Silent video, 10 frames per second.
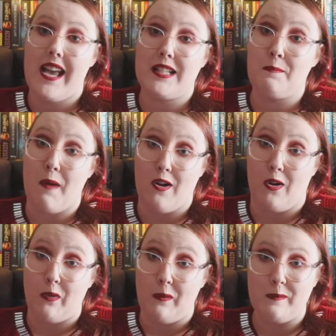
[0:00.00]
S.
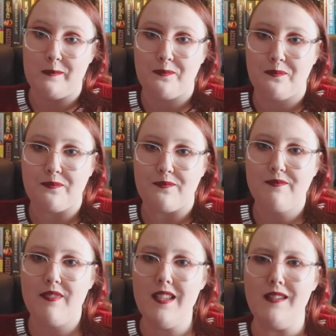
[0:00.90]
Buckell.
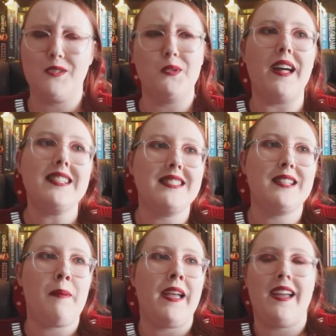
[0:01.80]
So this
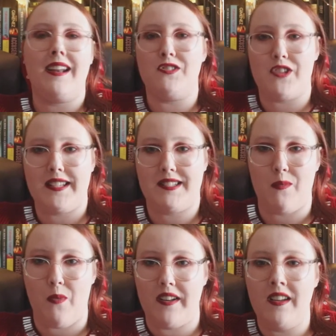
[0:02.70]
is a bit of an
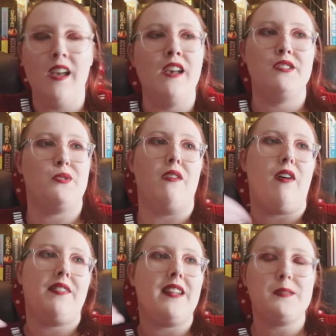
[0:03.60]
interesting one. So I've
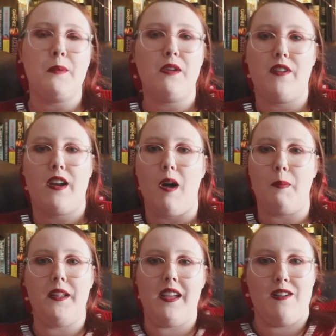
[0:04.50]
had this book for a
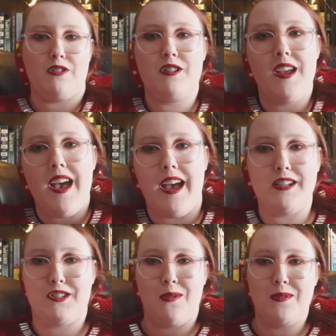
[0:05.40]
couple of years, and
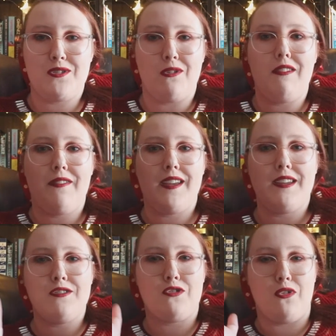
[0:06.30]
it's always sort
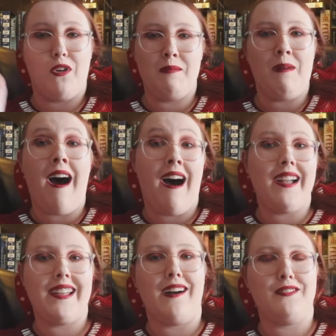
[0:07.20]
of drawn my
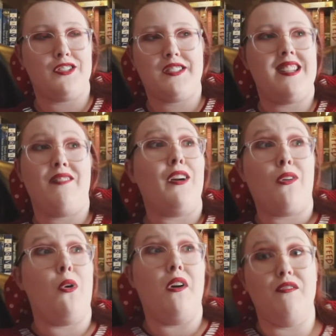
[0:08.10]
eye. I've just never
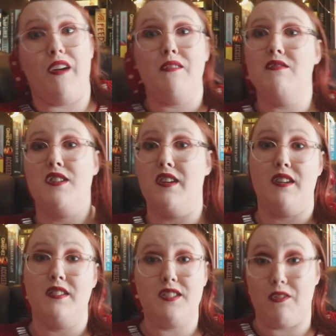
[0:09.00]
gotten round
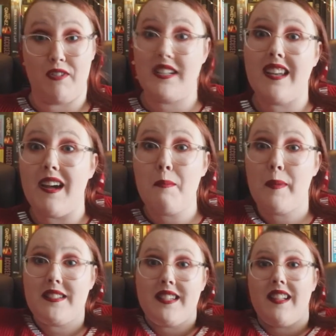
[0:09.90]
to reading it,
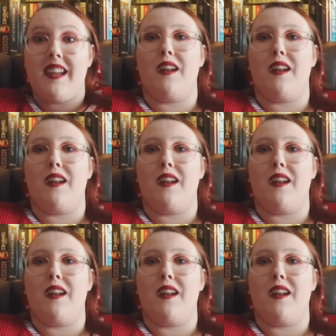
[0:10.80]
basically.